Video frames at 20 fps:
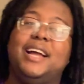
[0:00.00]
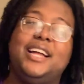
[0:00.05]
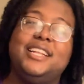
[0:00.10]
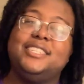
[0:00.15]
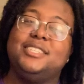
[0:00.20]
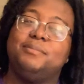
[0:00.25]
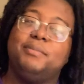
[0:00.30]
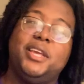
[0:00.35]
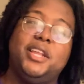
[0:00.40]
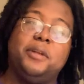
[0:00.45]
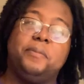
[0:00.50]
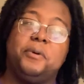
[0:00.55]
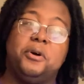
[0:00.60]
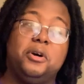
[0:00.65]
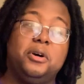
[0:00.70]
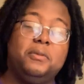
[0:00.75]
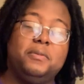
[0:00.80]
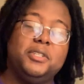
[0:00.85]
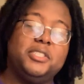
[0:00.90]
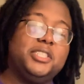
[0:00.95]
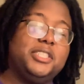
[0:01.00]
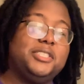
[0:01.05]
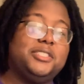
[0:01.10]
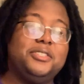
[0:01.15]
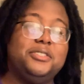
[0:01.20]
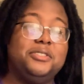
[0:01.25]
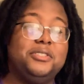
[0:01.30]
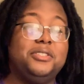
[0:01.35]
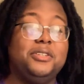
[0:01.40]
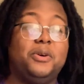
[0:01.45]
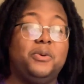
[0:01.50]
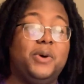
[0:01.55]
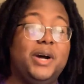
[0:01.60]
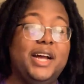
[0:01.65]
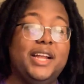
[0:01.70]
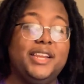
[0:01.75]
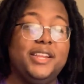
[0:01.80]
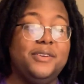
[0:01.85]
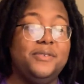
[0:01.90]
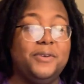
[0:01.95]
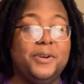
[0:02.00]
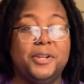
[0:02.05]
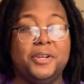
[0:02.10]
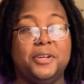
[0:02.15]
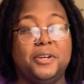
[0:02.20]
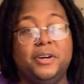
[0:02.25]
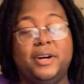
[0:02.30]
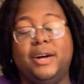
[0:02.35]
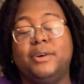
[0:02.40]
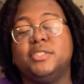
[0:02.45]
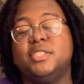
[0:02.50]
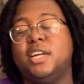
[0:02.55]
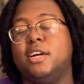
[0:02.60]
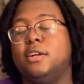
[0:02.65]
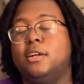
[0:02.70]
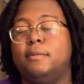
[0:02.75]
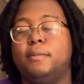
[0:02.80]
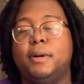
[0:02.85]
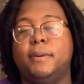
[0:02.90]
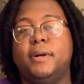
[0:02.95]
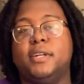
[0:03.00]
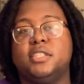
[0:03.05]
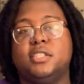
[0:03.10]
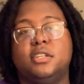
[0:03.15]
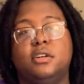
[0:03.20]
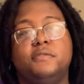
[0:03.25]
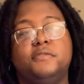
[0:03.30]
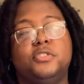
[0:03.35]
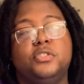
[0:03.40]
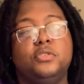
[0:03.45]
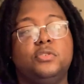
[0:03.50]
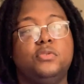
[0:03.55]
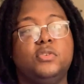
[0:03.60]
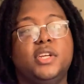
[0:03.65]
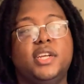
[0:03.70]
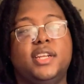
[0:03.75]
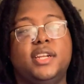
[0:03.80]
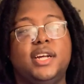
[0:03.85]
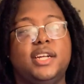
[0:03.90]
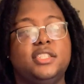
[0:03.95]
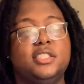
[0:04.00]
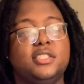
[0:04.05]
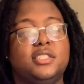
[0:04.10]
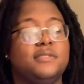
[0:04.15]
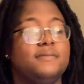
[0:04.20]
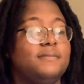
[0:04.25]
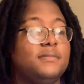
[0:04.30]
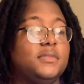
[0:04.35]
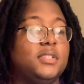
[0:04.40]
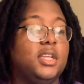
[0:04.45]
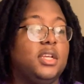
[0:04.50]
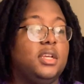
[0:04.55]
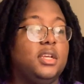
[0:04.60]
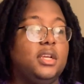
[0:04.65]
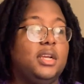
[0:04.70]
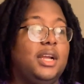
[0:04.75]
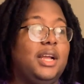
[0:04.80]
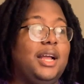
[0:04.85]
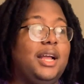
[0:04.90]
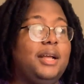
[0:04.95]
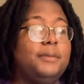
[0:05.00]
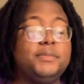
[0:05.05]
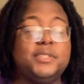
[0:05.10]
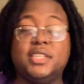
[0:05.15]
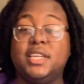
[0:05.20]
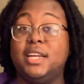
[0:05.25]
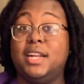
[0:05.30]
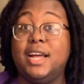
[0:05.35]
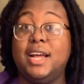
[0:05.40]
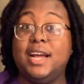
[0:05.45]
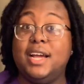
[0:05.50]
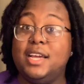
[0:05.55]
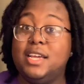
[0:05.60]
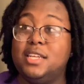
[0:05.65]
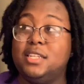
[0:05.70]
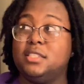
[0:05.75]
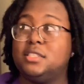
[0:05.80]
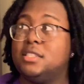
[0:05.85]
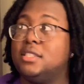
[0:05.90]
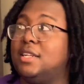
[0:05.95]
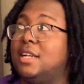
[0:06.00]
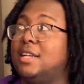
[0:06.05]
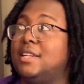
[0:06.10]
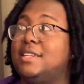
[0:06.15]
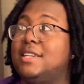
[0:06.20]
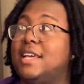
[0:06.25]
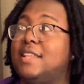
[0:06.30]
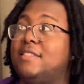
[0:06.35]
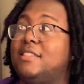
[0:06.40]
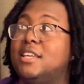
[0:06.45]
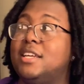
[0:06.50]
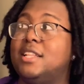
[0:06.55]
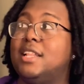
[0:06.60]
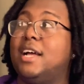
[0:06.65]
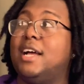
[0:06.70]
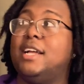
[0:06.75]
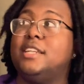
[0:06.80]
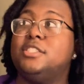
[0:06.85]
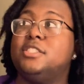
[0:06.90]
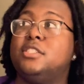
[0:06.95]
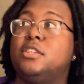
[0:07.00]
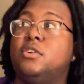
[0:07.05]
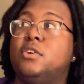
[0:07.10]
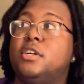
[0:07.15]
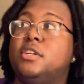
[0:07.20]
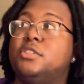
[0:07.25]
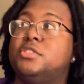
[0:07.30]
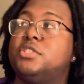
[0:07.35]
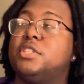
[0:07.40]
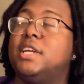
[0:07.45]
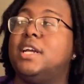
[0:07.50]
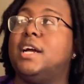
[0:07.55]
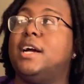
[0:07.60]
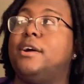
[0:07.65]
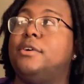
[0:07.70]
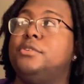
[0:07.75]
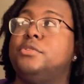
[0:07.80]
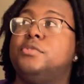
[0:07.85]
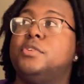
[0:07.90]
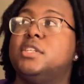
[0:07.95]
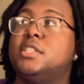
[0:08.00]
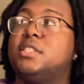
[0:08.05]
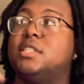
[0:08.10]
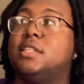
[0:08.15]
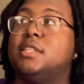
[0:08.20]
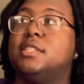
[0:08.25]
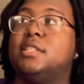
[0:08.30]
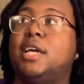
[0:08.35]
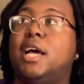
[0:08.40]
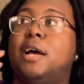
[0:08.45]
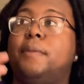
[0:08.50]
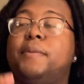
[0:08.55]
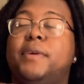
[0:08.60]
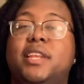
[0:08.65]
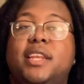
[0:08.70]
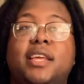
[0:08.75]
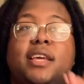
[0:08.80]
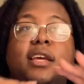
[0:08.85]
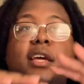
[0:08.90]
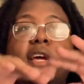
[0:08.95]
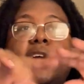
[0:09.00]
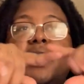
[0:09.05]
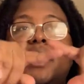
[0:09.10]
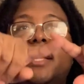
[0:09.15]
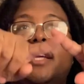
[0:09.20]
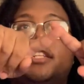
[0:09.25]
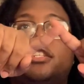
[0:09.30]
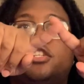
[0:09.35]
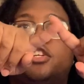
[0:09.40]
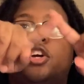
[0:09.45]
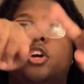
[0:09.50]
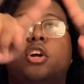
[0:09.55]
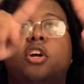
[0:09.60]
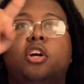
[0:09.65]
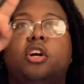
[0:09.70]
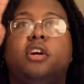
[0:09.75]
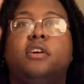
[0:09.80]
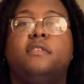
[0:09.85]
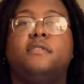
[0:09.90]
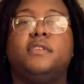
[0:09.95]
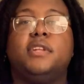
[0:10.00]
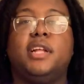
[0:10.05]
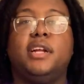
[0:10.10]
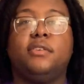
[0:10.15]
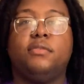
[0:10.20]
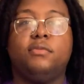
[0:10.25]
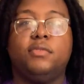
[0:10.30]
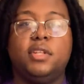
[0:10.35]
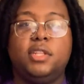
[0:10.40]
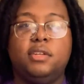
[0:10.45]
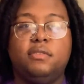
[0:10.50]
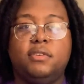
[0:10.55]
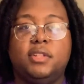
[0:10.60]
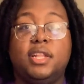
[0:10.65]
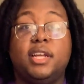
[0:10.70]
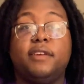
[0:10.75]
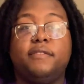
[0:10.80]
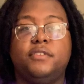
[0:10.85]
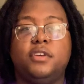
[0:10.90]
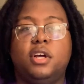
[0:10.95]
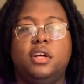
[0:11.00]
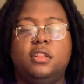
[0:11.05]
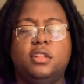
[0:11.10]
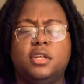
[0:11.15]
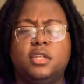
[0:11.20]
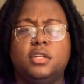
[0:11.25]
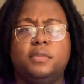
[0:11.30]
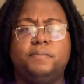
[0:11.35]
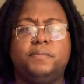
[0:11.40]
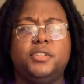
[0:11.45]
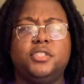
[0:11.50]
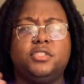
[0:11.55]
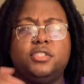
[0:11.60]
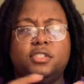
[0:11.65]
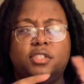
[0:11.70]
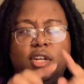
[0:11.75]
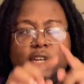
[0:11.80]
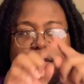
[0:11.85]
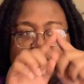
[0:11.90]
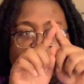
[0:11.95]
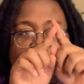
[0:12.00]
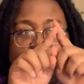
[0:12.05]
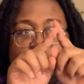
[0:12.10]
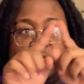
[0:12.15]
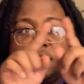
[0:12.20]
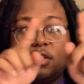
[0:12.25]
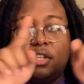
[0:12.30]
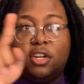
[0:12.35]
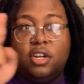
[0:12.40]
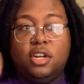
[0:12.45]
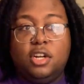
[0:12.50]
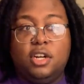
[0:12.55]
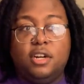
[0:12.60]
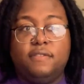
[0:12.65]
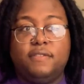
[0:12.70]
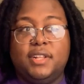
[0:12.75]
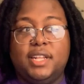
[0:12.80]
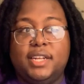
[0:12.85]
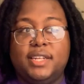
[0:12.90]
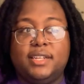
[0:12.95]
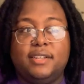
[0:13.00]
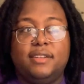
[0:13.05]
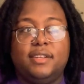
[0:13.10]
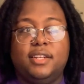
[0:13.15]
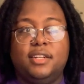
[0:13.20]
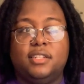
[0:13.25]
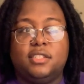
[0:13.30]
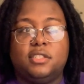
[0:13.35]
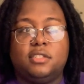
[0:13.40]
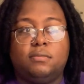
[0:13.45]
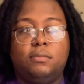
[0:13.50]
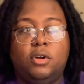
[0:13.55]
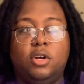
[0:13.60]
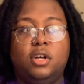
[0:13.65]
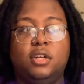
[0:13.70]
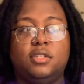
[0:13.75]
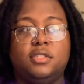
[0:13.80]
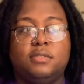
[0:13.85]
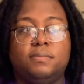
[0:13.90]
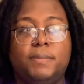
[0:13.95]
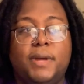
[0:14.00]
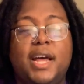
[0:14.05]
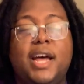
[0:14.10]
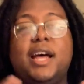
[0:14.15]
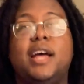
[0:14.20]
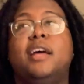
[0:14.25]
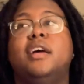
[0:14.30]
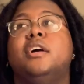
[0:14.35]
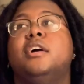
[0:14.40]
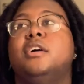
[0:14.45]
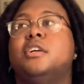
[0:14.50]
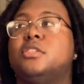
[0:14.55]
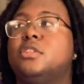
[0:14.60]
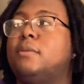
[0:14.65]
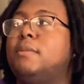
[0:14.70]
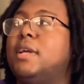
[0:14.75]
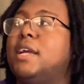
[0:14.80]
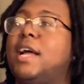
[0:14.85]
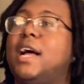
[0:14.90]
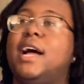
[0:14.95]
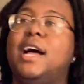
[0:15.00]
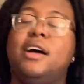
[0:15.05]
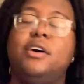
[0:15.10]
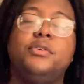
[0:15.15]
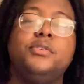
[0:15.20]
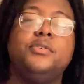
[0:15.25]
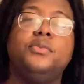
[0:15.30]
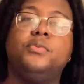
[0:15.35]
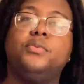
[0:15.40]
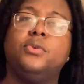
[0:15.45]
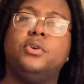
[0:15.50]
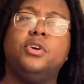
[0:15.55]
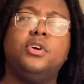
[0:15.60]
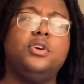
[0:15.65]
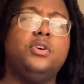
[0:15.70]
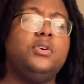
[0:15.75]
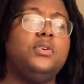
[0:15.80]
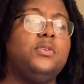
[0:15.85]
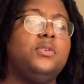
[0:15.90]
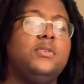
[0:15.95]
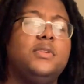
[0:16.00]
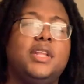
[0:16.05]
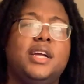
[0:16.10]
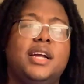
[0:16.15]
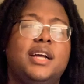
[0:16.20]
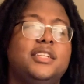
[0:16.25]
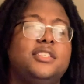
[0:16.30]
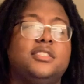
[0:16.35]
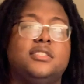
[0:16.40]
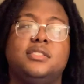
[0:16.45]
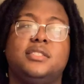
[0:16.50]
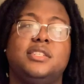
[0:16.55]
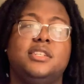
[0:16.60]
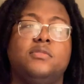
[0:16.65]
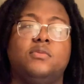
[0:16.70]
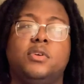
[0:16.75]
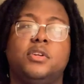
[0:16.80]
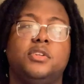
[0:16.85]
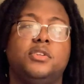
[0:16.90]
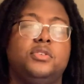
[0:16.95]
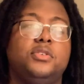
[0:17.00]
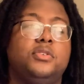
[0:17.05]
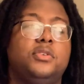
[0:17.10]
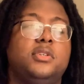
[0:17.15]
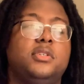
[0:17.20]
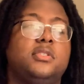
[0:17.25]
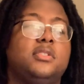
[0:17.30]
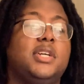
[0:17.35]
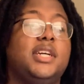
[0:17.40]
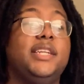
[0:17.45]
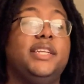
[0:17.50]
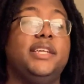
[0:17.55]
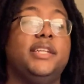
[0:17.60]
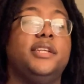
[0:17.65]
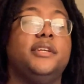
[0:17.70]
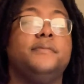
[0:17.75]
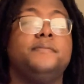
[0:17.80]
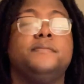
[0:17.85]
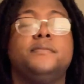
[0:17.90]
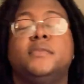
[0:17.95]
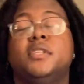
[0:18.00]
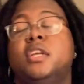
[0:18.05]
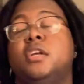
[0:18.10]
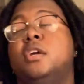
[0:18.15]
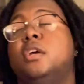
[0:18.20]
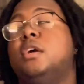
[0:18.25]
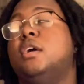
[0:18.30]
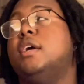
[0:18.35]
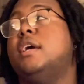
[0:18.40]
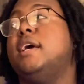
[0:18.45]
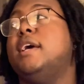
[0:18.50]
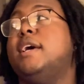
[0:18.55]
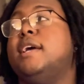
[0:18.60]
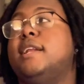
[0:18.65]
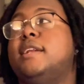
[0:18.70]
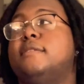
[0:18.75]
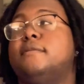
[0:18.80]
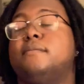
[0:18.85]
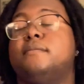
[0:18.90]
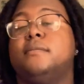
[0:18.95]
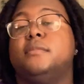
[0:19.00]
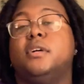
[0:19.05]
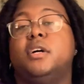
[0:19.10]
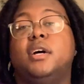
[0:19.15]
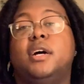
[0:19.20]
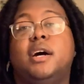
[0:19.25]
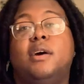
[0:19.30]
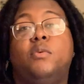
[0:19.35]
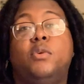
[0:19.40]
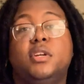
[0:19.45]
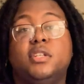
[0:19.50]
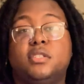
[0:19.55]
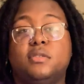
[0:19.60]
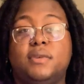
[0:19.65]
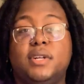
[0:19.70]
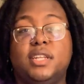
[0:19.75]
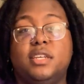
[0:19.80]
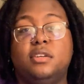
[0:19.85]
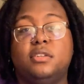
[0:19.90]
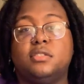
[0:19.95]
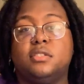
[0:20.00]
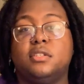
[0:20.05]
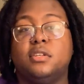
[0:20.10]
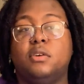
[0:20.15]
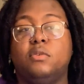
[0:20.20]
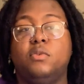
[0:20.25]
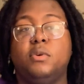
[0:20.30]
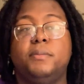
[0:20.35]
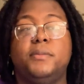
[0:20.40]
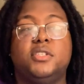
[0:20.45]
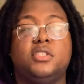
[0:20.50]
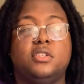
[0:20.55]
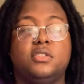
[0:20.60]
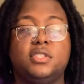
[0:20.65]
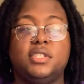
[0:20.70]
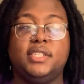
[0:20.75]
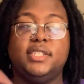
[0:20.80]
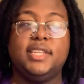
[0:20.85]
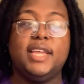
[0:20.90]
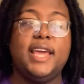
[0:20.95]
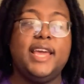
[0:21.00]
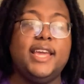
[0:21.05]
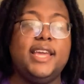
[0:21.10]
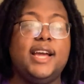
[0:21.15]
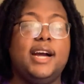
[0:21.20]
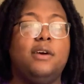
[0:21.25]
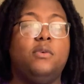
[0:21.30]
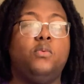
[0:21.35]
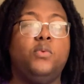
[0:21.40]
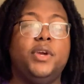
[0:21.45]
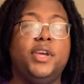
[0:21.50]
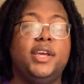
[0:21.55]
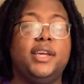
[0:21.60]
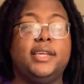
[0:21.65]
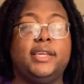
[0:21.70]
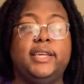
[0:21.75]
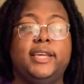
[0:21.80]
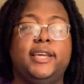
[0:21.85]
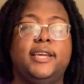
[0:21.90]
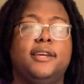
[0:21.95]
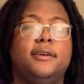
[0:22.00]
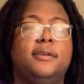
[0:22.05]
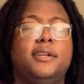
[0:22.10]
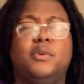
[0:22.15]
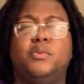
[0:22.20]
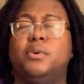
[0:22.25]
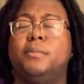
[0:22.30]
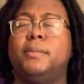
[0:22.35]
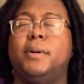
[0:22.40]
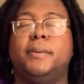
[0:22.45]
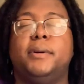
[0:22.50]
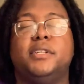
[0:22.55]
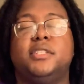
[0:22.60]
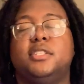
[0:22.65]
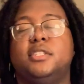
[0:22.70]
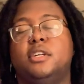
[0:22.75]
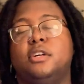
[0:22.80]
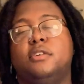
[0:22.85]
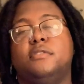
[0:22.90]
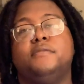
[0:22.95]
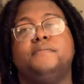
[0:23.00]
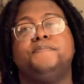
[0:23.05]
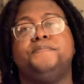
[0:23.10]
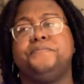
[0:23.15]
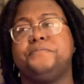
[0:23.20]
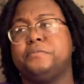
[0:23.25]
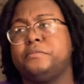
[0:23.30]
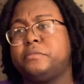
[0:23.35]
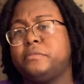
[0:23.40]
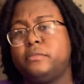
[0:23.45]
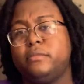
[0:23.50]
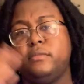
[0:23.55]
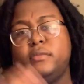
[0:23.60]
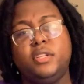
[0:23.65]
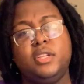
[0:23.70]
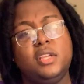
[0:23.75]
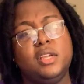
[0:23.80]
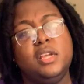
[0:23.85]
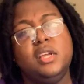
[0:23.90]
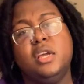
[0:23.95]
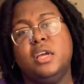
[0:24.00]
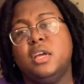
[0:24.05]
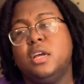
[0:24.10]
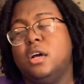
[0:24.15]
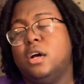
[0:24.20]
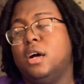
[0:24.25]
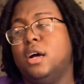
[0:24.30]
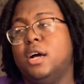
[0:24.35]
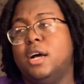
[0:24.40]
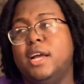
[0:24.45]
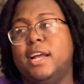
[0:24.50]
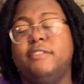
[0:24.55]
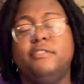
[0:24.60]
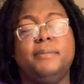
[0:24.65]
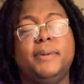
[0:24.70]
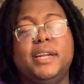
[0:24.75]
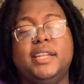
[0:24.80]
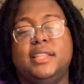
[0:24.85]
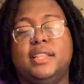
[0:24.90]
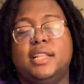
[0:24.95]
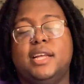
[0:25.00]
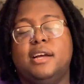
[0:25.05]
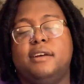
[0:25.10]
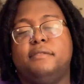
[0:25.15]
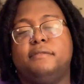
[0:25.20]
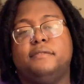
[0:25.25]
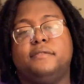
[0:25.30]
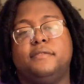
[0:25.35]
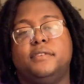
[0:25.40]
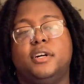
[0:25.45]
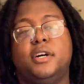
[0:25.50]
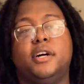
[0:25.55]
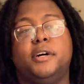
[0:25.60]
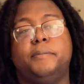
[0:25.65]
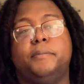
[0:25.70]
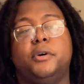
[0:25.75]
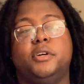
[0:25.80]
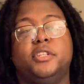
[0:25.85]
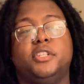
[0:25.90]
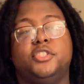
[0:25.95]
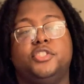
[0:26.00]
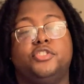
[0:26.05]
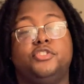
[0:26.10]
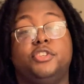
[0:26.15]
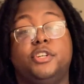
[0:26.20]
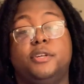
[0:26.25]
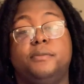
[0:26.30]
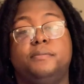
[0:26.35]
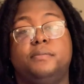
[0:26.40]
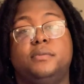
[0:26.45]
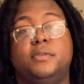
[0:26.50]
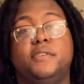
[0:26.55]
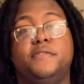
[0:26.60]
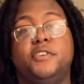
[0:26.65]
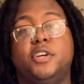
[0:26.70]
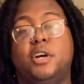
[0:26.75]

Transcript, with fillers: I just made up a whole bunch of excuses on why I didn't want to go. I was down there by myself too, and I just I'm scared of heights, and that that thing like I just don't understand how you get to the top, and then it's curved like really like if y'all look at the picture, y'all see it's curved like in a small spot. So I'm like, how in the world? Like I just didn't want to do it, so I didn't. And uh, I wanted somebody else to go with me. So today I went again. I went by myself. Uh, everybody left um, on this trip. If